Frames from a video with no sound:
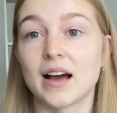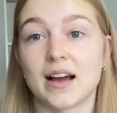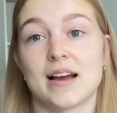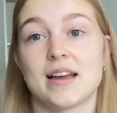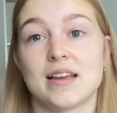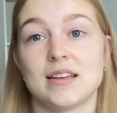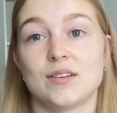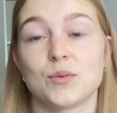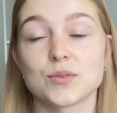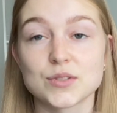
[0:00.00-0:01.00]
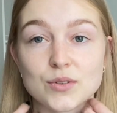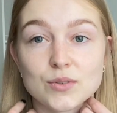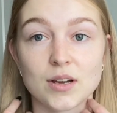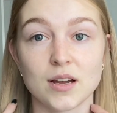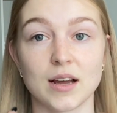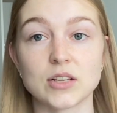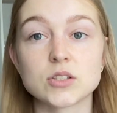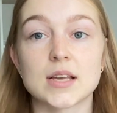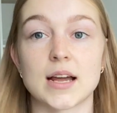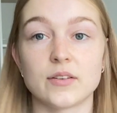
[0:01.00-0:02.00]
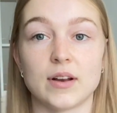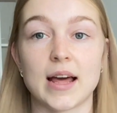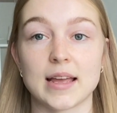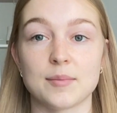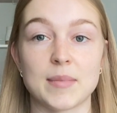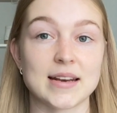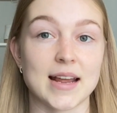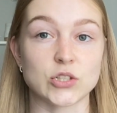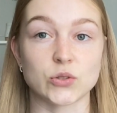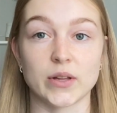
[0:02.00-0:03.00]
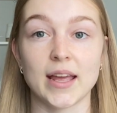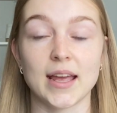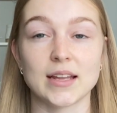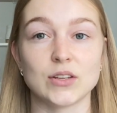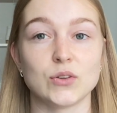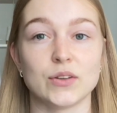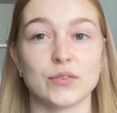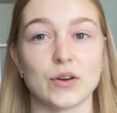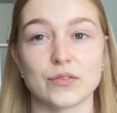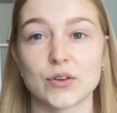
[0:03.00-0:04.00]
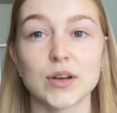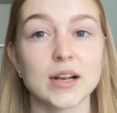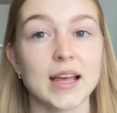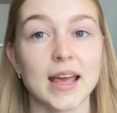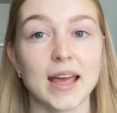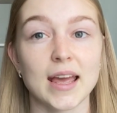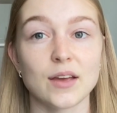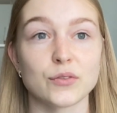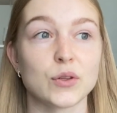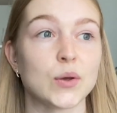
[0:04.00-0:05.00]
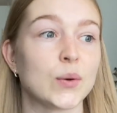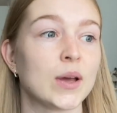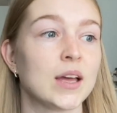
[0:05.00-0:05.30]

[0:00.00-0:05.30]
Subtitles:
I just kind of like my natural hair, and if you have curly hair, you